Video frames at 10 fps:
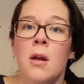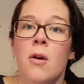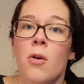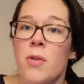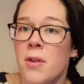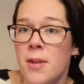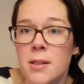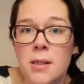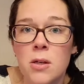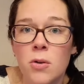or the
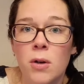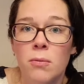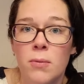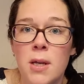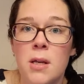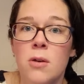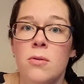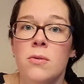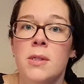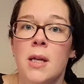things that you can
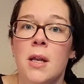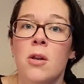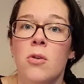reuse in